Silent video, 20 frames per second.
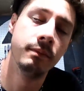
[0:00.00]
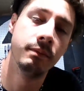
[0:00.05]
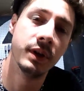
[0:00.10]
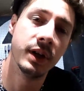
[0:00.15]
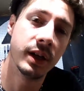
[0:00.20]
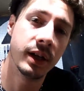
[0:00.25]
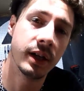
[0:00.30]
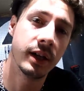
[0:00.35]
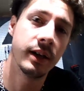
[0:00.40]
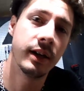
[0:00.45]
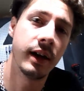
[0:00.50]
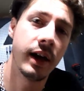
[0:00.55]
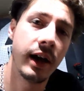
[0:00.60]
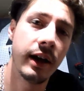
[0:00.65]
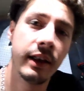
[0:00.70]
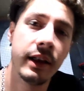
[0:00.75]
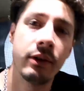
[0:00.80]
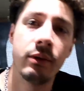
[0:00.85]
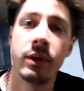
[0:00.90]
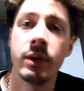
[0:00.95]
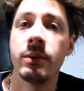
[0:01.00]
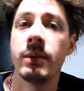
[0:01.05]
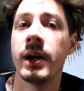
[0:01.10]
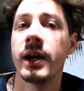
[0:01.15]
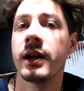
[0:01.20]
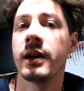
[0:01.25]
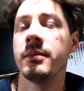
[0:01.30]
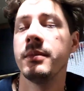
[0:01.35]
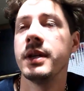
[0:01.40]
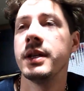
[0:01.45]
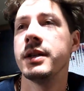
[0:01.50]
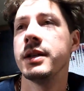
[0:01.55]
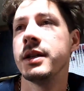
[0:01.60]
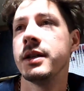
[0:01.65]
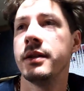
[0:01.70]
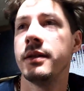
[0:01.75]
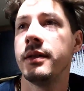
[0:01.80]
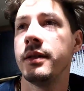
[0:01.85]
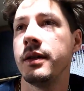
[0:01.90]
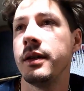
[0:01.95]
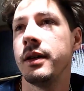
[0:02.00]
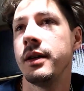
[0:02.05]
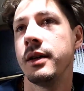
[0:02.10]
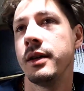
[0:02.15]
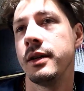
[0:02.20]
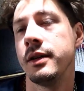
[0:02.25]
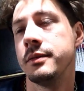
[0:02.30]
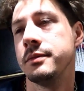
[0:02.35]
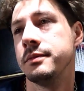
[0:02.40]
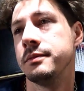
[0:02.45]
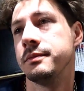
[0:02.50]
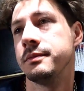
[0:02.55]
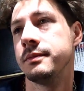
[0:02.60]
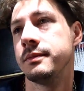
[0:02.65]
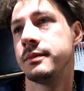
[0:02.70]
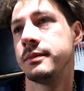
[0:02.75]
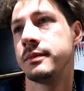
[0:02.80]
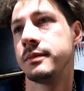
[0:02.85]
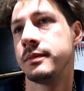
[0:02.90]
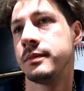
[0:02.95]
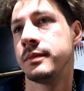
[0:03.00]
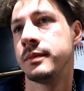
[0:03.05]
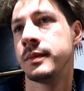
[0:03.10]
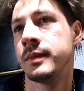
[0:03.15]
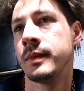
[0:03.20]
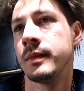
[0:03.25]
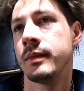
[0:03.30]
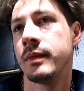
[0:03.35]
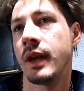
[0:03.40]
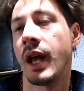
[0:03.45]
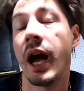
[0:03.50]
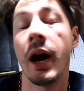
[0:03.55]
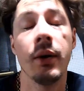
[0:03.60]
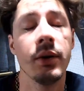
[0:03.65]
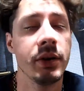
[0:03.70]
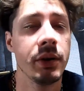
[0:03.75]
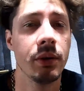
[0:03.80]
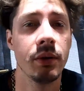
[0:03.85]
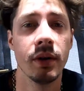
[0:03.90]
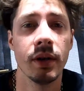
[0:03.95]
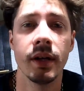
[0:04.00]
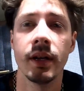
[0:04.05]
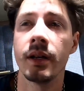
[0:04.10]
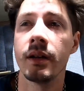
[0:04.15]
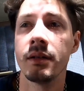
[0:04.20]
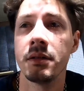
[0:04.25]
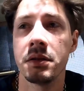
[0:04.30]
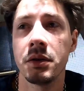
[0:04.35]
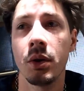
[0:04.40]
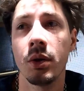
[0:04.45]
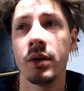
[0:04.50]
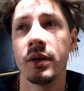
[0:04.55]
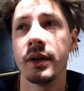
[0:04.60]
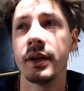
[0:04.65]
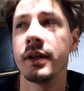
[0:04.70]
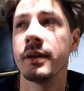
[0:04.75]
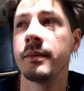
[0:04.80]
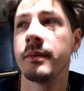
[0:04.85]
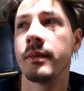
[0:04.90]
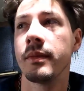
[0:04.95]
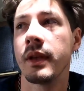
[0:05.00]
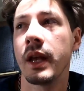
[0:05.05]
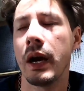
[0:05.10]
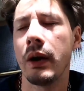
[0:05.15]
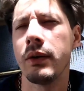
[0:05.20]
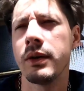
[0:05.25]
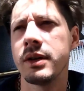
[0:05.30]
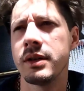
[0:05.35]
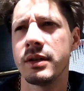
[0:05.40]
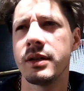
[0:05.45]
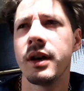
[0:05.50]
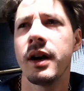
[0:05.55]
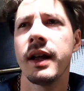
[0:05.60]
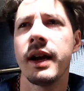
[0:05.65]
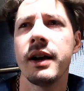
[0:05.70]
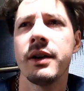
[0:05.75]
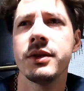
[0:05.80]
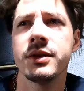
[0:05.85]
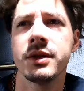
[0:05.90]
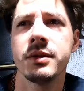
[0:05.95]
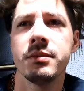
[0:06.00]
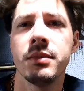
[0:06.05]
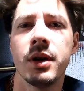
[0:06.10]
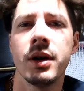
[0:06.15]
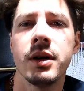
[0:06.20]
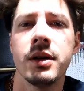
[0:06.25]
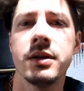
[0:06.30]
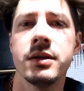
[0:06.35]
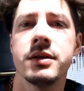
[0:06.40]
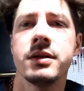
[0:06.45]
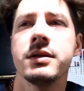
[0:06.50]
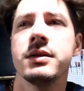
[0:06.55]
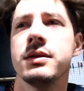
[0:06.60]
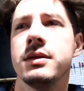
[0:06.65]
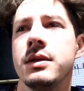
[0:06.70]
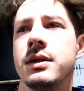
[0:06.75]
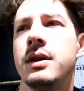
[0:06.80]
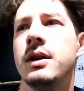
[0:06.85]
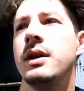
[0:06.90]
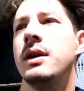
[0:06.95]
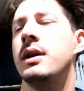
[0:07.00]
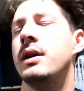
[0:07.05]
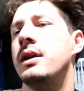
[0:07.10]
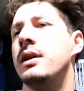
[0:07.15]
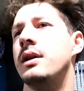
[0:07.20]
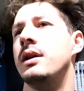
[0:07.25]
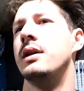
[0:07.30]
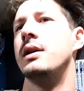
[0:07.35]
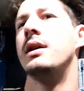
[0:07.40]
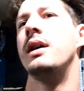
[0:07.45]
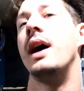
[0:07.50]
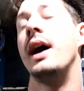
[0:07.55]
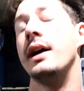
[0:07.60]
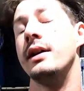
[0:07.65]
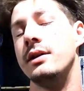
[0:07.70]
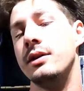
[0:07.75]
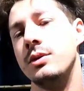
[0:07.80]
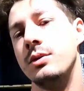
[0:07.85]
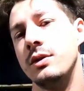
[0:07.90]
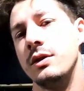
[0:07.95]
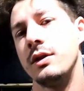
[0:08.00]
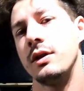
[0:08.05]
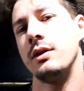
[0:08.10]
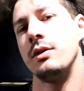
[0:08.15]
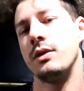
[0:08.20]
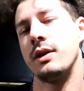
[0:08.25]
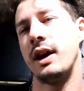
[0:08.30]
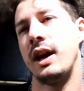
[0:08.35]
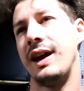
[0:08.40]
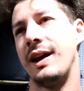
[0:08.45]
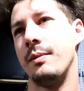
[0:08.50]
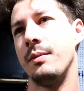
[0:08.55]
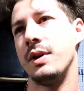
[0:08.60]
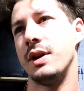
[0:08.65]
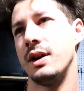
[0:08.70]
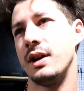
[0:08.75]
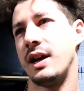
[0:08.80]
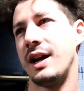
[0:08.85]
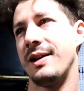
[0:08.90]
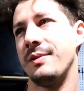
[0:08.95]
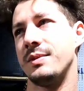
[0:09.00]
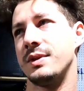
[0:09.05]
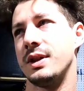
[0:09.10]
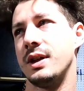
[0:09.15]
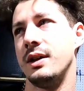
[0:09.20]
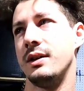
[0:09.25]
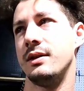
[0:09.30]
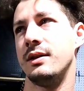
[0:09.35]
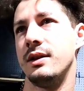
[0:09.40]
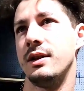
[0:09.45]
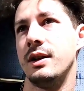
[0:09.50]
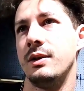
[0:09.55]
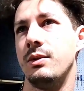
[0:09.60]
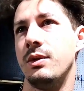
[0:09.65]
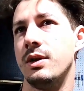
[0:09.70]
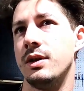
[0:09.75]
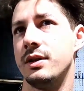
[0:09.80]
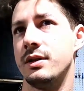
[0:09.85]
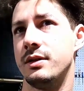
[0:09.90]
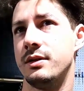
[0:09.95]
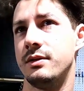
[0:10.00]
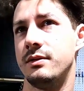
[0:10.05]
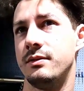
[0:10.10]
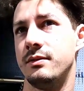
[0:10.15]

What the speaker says: But again, highly would recommend it. I would do it again, totally. I would cut out some parts. I do want to go camp at a campsite that I wanted.